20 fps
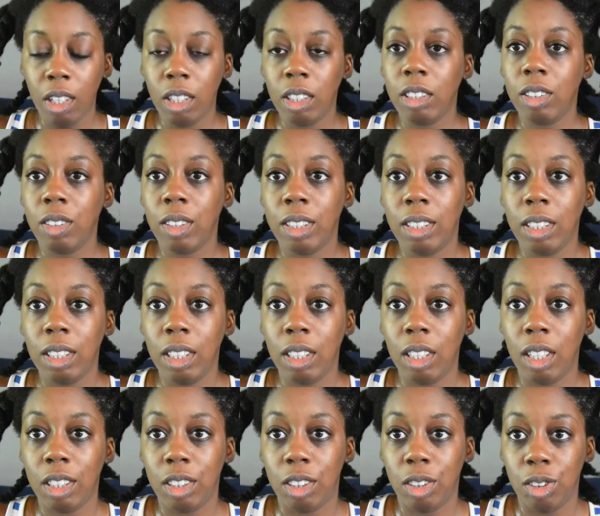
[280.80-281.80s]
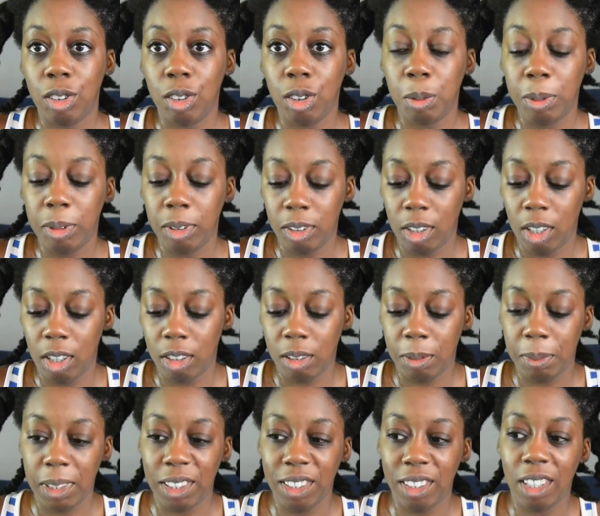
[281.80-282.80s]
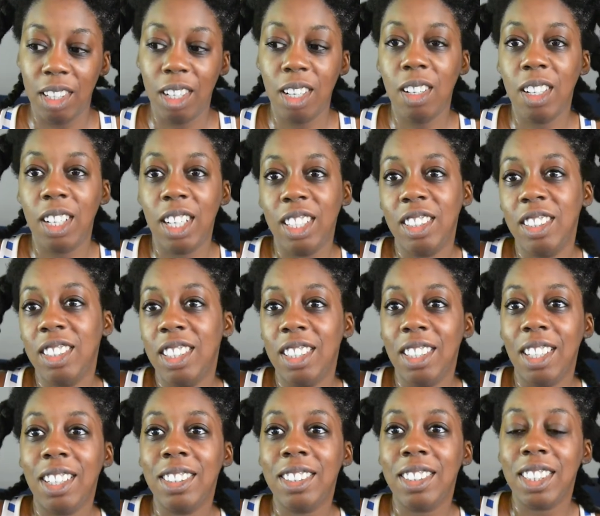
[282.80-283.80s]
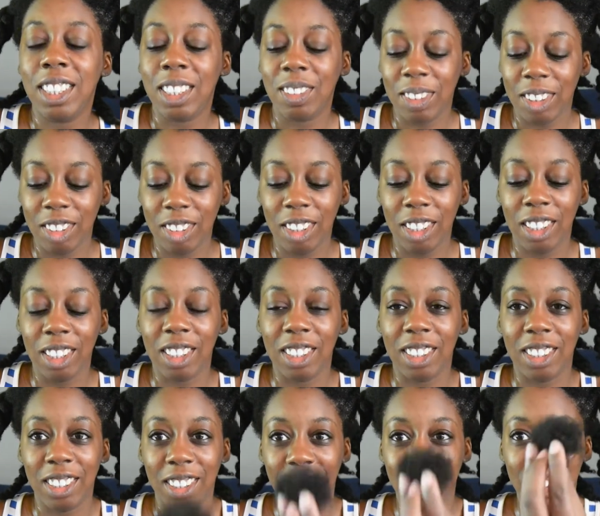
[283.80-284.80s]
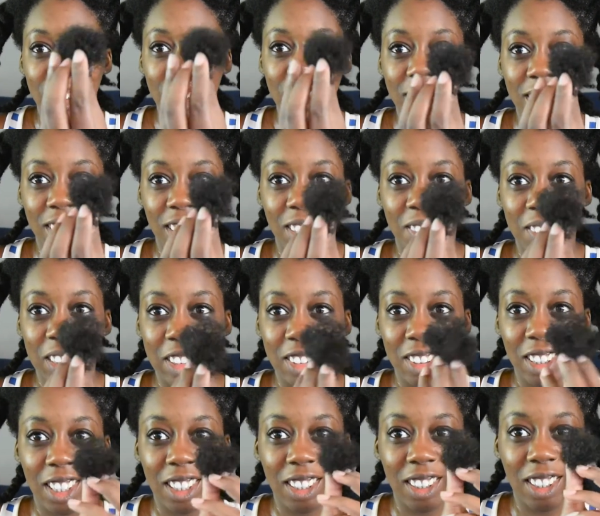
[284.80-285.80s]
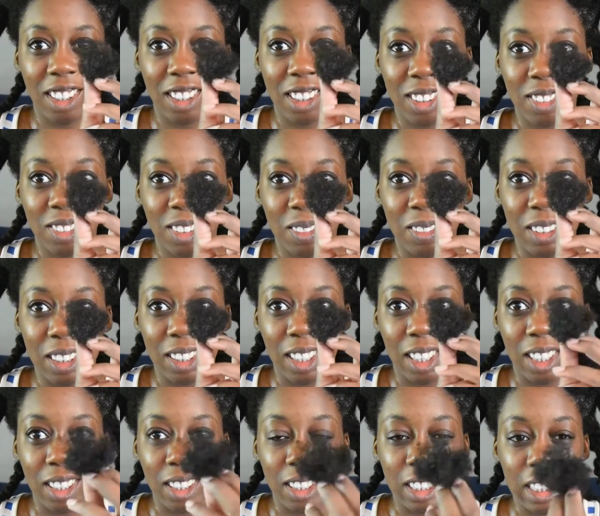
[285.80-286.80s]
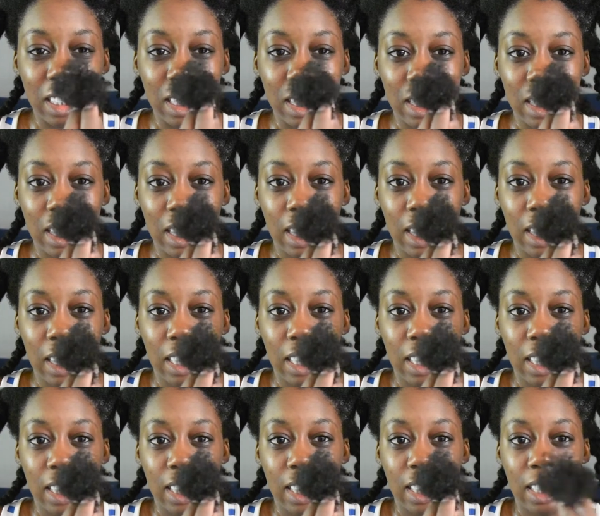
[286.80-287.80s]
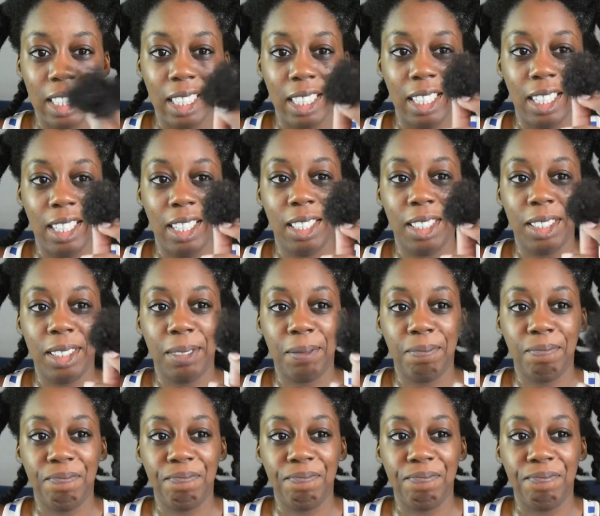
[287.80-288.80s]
So I see a lot of YouTubers talk about, oh, I only lost this much hair. This is how much I lost from detangling. I